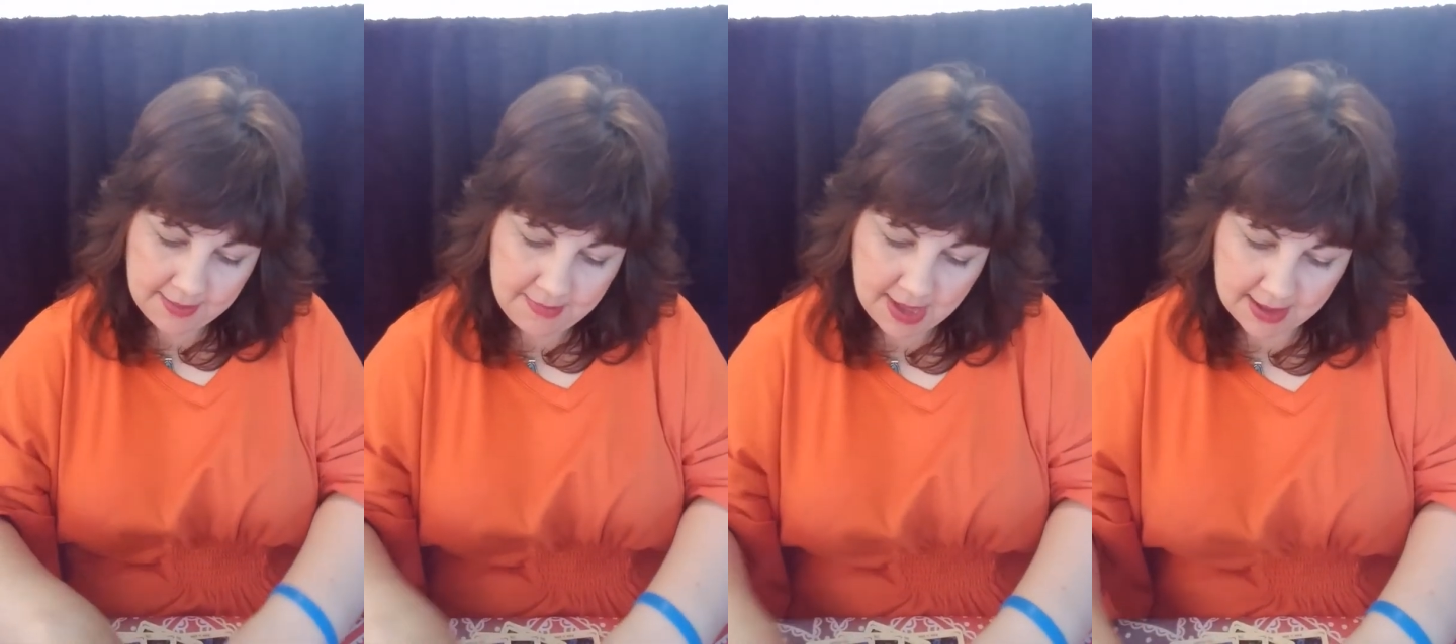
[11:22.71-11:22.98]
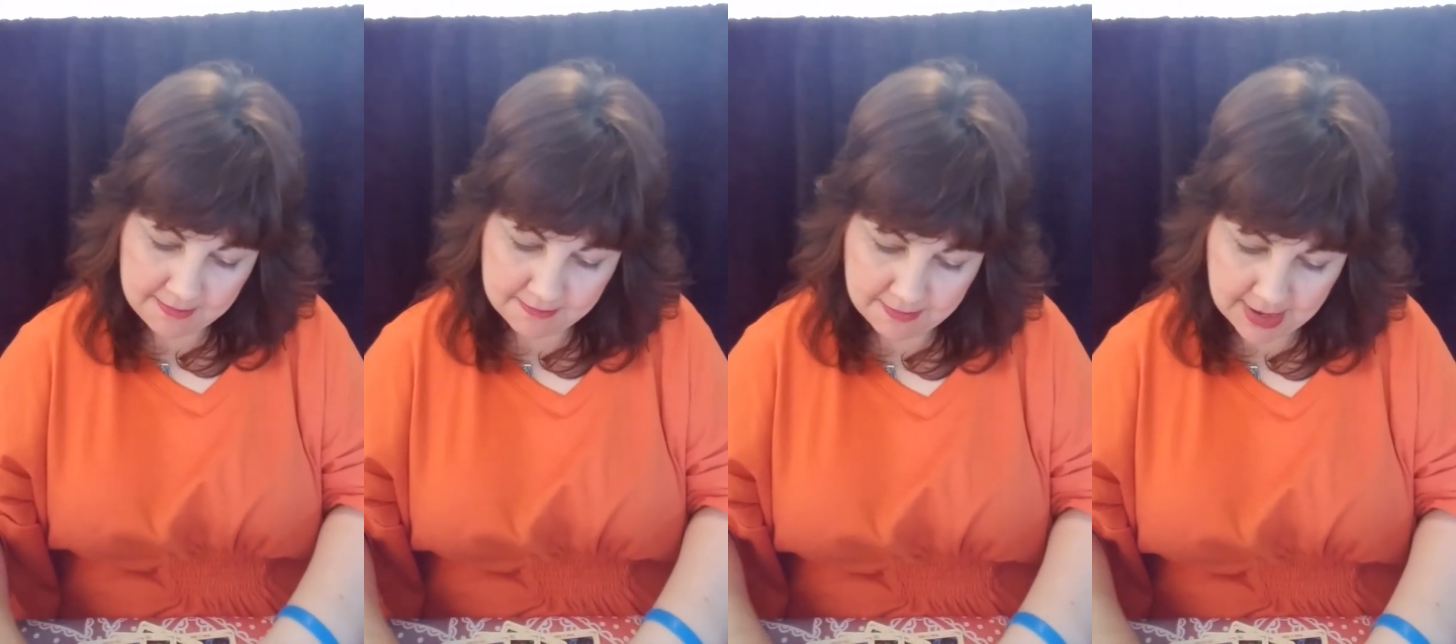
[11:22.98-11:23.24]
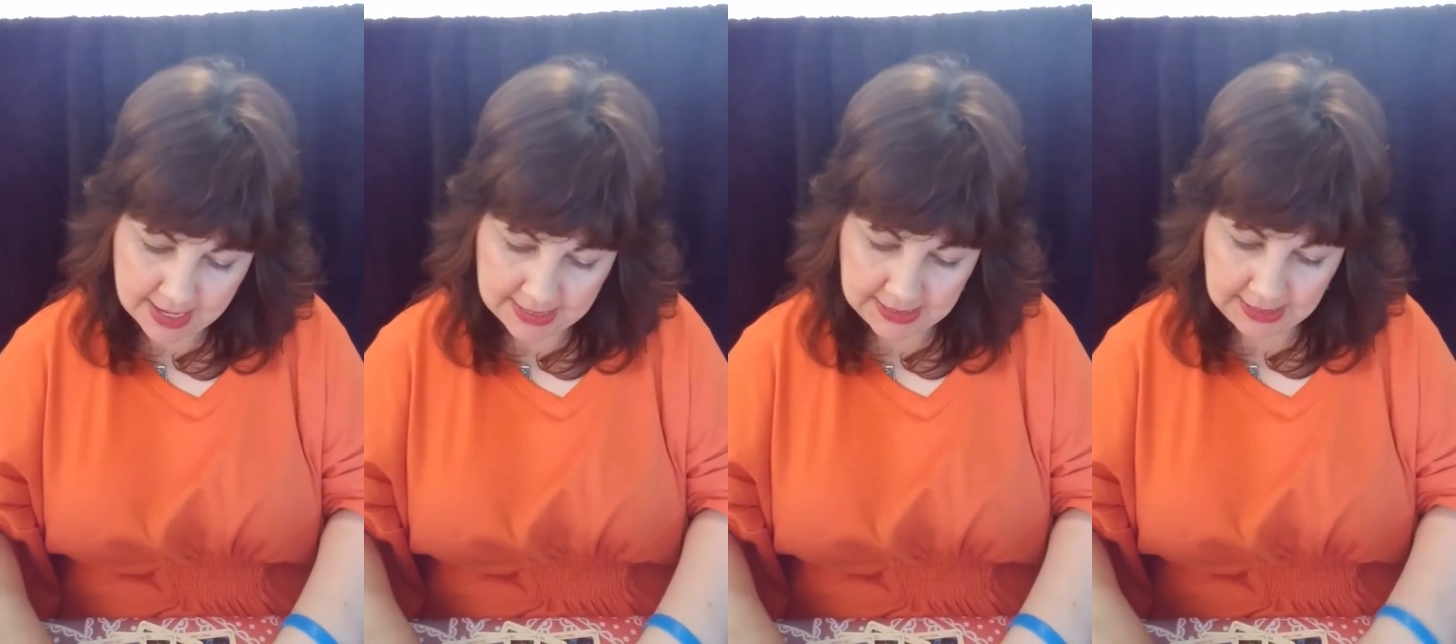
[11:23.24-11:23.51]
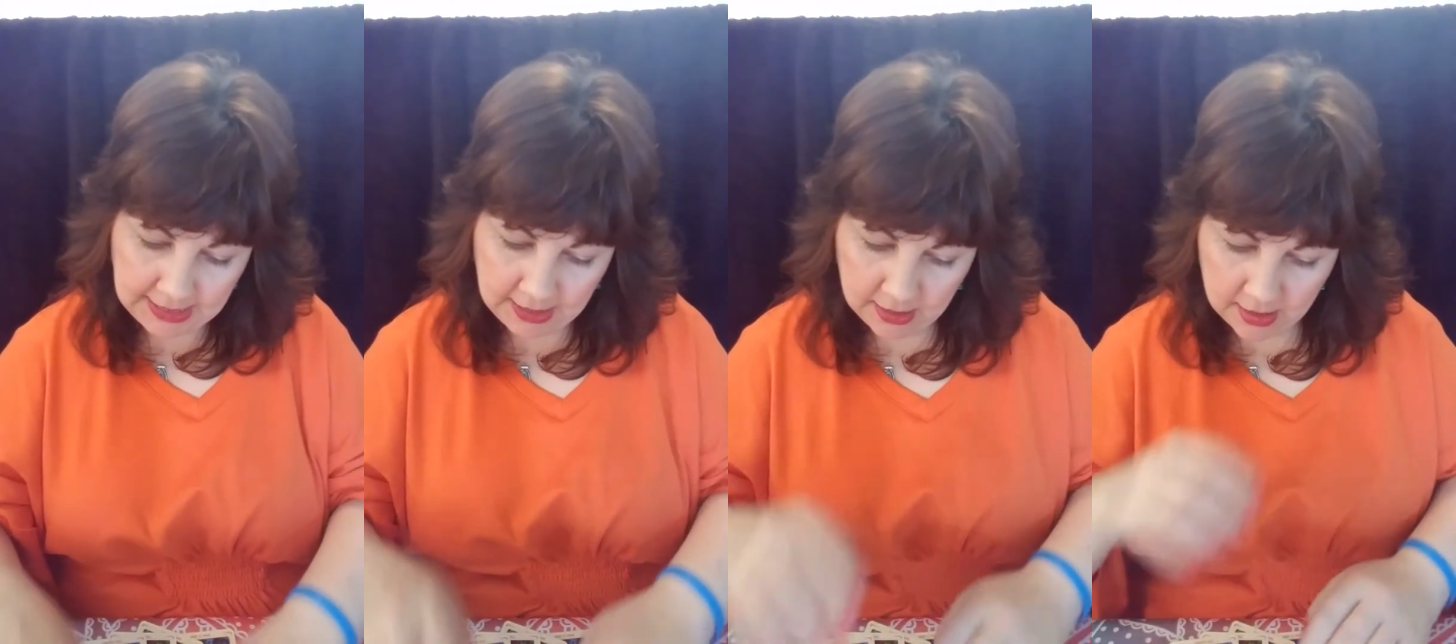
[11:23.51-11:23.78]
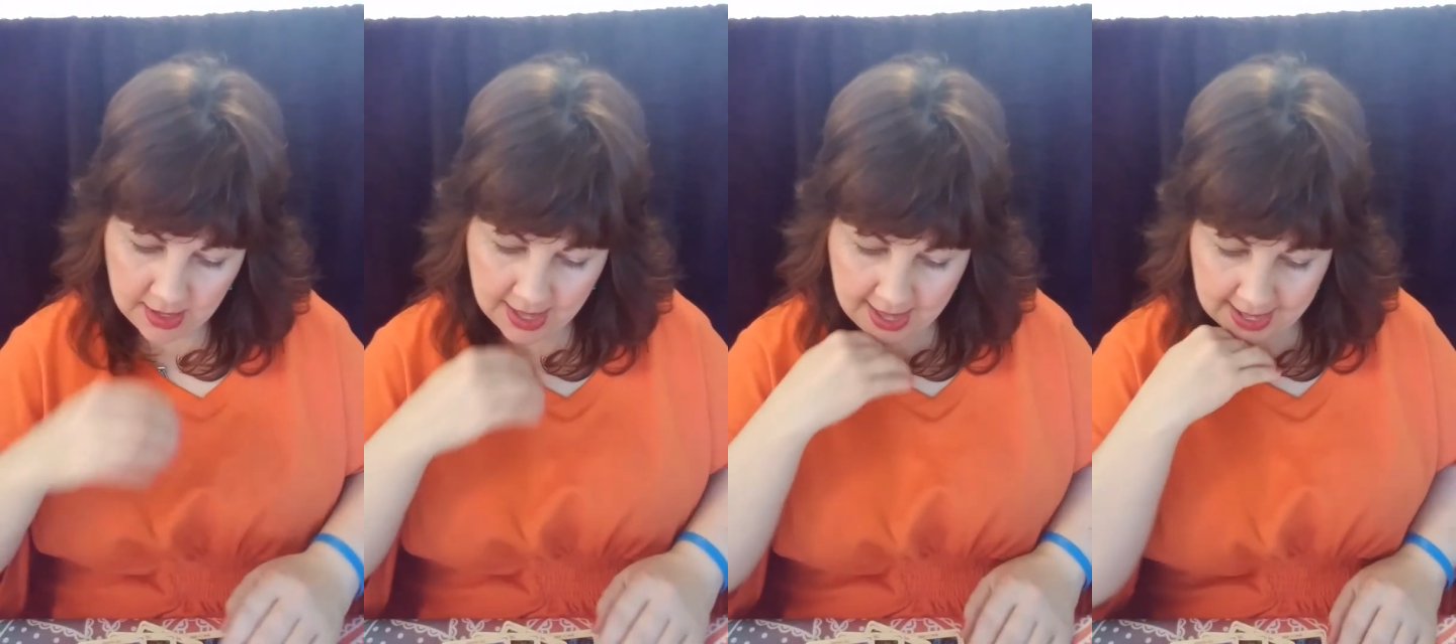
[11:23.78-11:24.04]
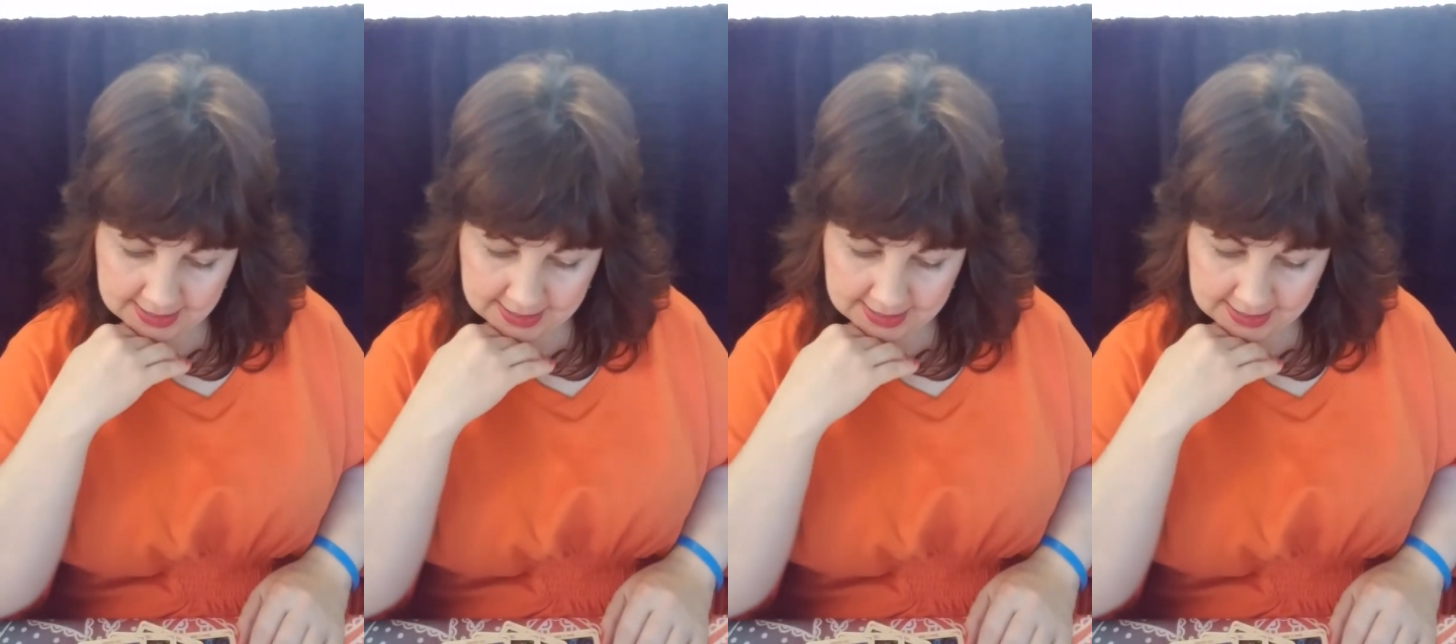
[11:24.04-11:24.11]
and money as a